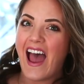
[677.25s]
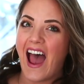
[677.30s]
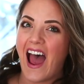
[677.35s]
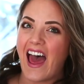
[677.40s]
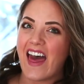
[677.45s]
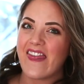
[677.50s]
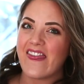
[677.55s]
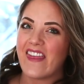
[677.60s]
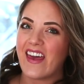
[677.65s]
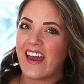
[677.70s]

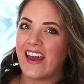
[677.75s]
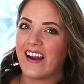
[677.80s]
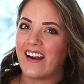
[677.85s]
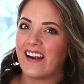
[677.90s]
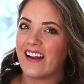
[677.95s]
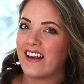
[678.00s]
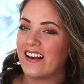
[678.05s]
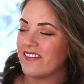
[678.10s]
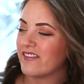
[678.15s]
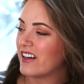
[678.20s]
and
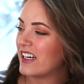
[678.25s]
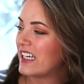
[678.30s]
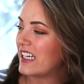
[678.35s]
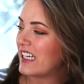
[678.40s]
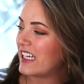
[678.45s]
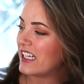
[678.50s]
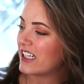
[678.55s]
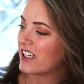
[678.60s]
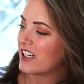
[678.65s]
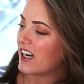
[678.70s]
then right
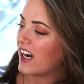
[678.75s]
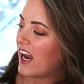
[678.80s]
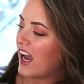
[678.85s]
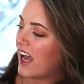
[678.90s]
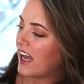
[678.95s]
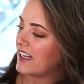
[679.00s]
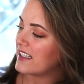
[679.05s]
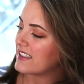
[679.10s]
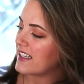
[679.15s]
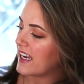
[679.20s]
here
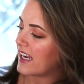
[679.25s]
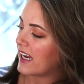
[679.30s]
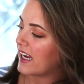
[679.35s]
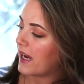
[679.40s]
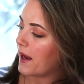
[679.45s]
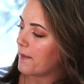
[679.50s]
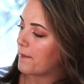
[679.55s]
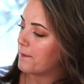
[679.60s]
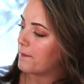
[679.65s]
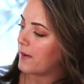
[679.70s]
has
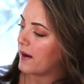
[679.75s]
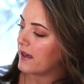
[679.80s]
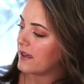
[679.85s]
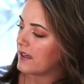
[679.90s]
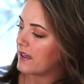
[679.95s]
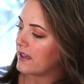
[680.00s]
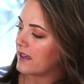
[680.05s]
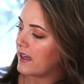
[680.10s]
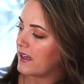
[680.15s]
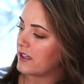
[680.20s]
a
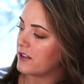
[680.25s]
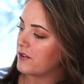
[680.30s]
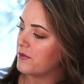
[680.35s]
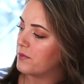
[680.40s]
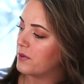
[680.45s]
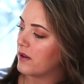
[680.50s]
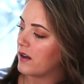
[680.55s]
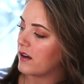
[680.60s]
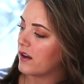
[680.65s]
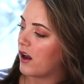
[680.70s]
button, and you
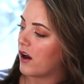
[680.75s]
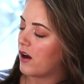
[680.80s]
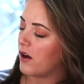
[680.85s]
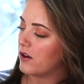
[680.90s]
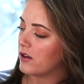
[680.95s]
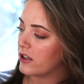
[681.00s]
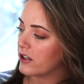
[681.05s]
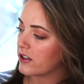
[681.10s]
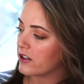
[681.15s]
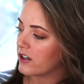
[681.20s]
plug
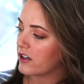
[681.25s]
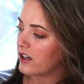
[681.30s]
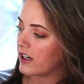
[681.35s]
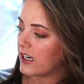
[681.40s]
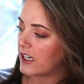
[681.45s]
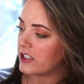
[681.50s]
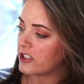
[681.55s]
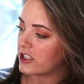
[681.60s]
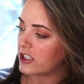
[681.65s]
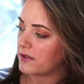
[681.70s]
all your
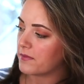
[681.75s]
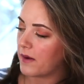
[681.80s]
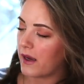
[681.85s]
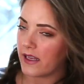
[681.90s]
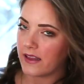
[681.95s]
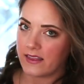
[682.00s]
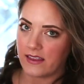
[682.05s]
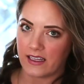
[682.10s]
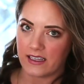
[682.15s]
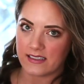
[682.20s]

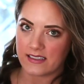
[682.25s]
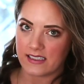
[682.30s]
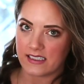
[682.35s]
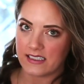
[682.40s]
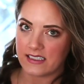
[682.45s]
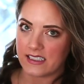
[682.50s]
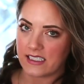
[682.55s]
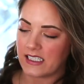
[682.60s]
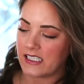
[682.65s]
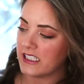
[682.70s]
HDMI things
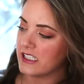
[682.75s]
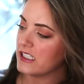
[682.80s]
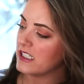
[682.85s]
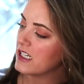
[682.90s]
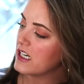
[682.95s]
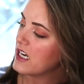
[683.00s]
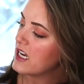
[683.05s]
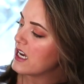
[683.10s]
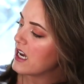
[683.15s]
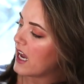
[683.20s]
into
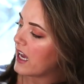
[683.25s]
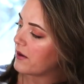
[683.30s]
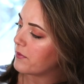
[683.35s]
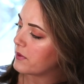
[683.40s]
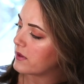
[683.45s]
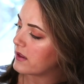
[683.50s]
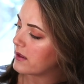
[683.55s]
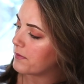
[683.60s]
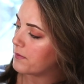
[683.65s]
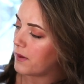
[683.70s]
here. And
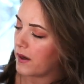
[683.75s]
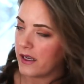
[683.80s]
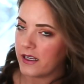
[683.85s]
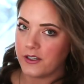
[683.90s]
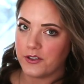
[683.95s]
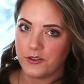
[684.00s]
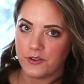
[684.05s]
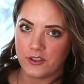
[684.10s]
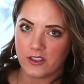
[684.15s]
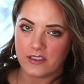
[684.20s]
with the
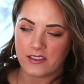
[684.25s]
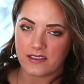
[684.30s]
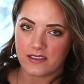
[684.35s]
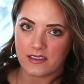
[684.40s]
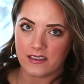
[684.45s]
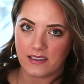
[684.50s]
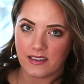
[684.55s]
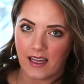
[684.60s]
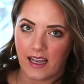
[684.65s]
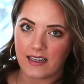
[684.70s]
button, you just
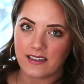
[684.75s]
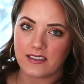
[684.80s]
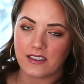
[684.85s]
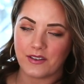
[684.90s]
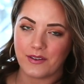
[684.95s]
select